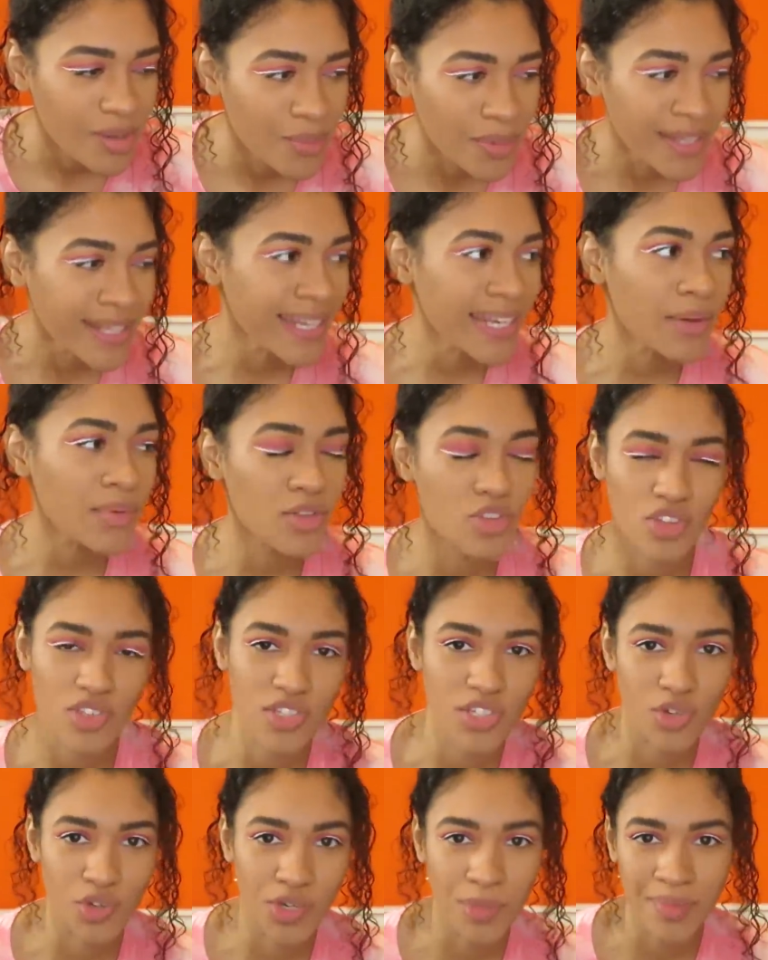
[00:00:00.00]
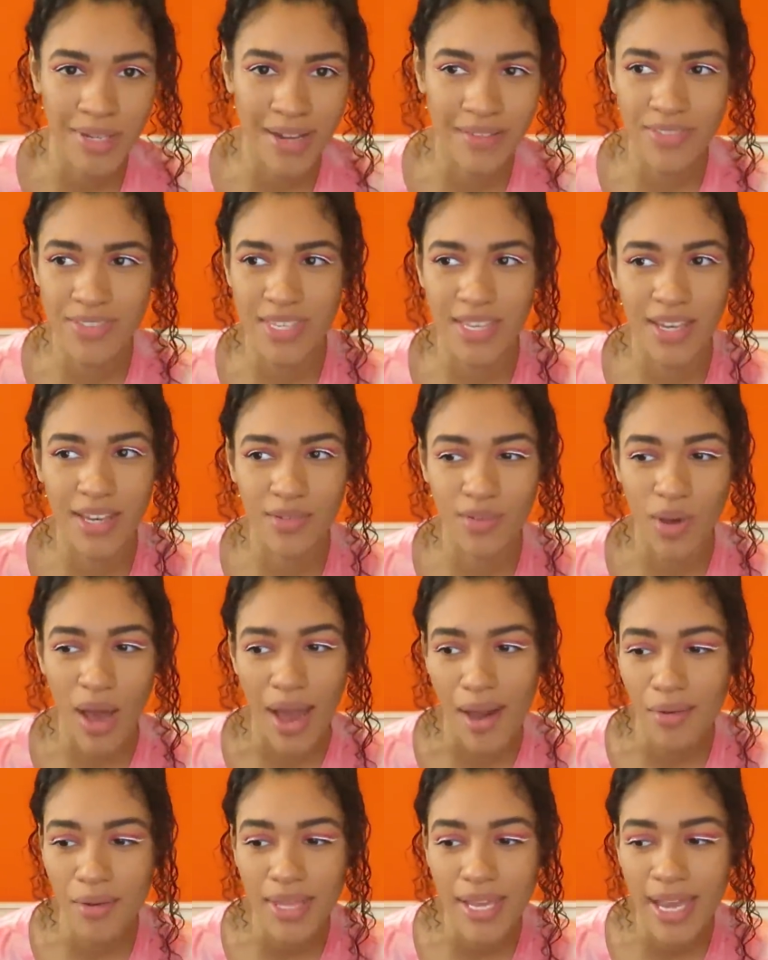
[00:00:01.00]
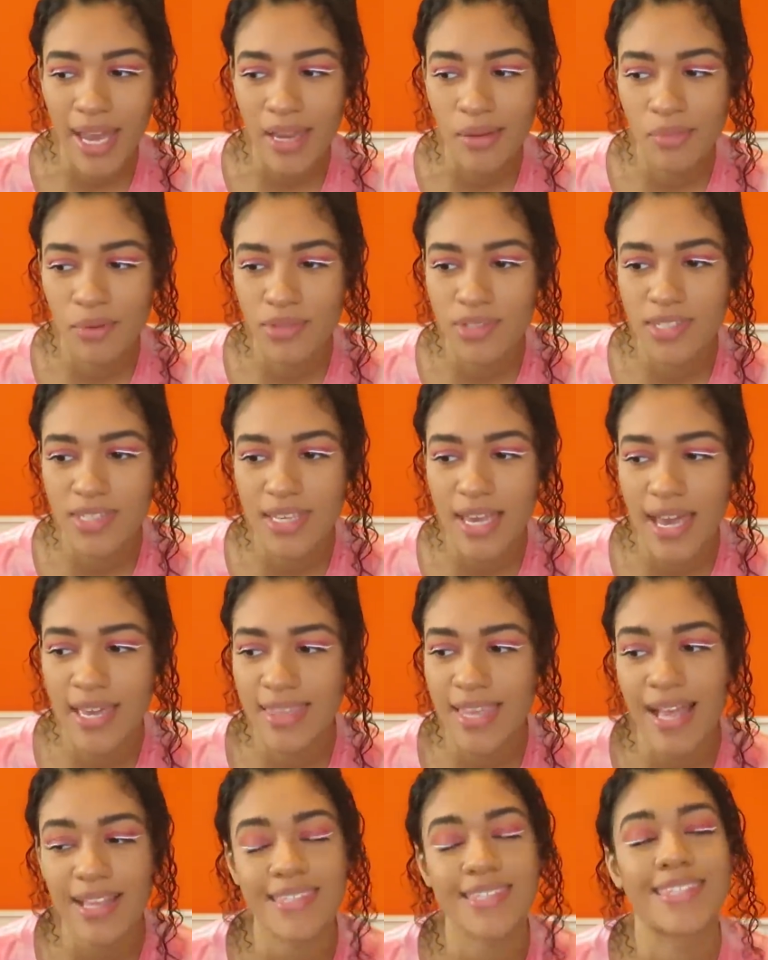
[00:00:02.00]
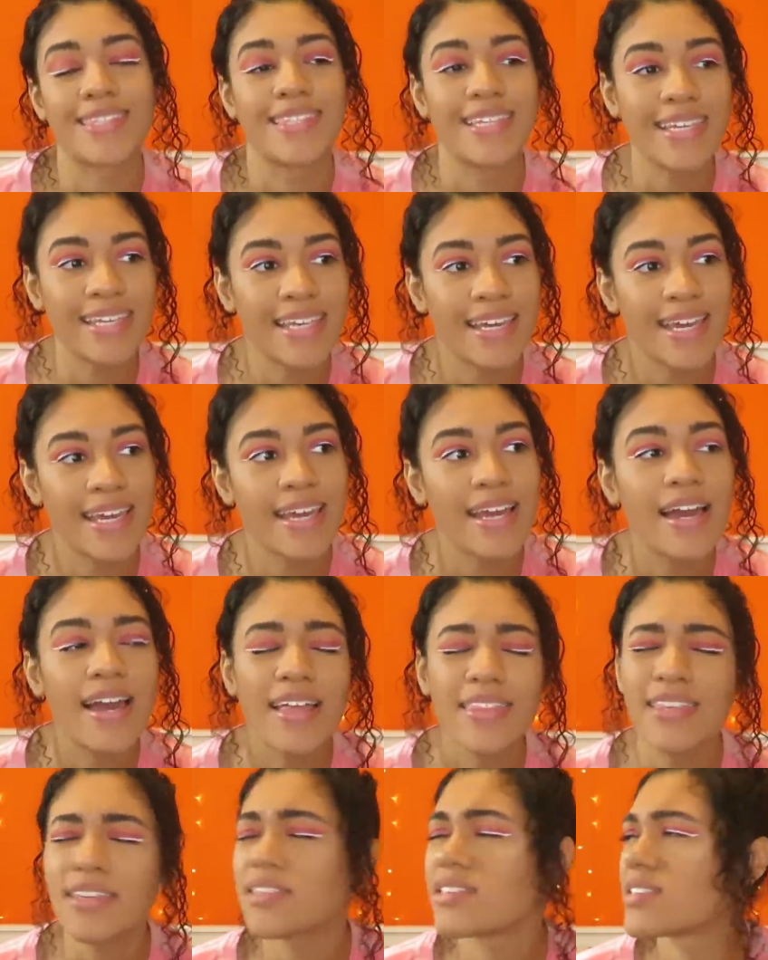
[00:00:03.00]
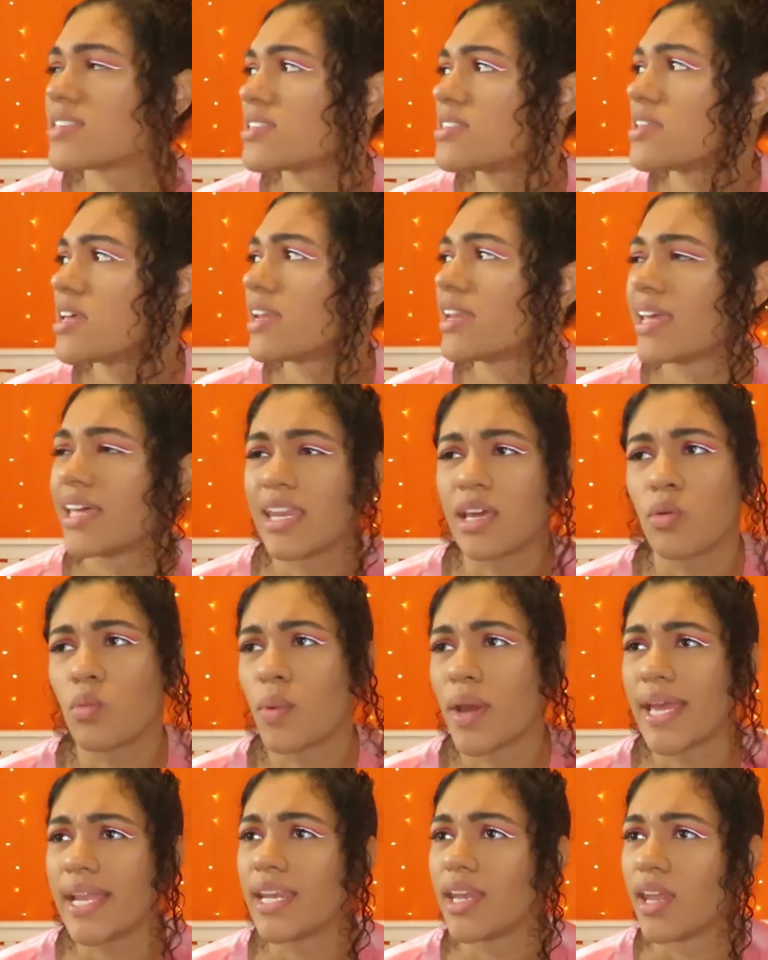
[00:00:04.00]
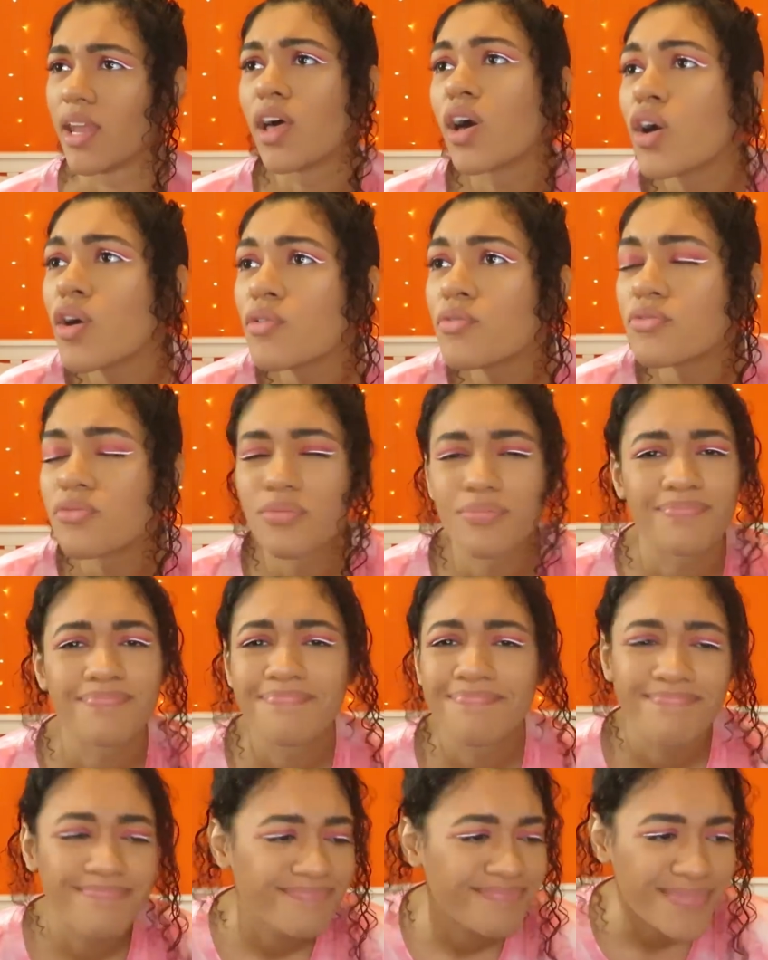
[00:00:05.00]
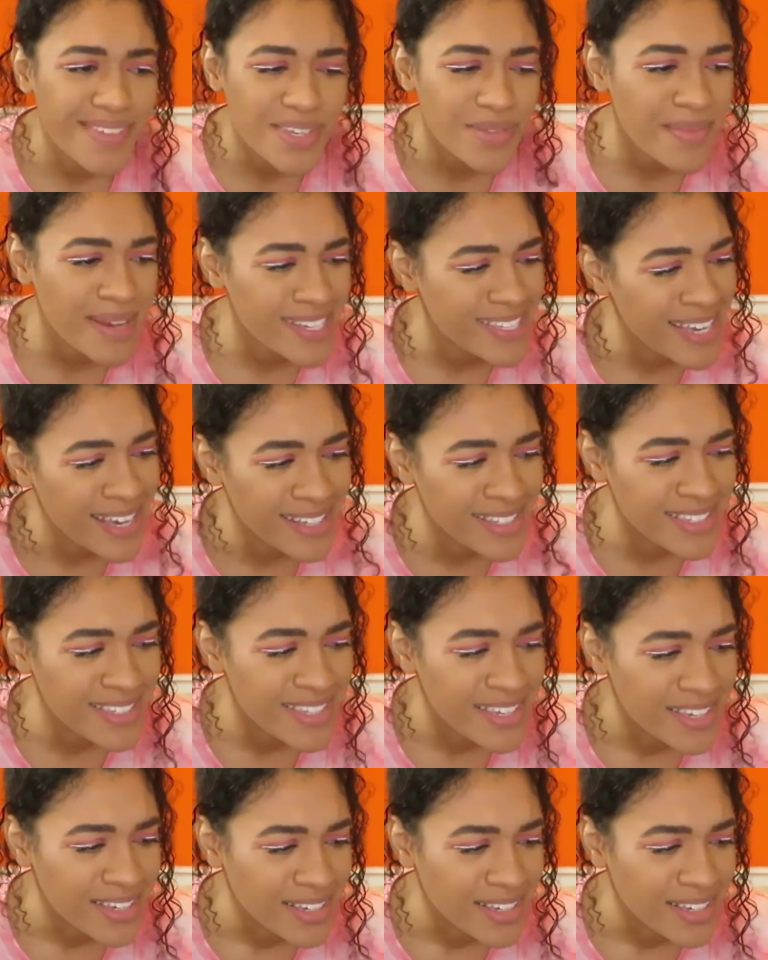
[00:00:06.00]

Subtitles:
But Lily was just a group dancer. How are they able to say, that's Lily, this isn't the Lily we love? Doesn't make sense.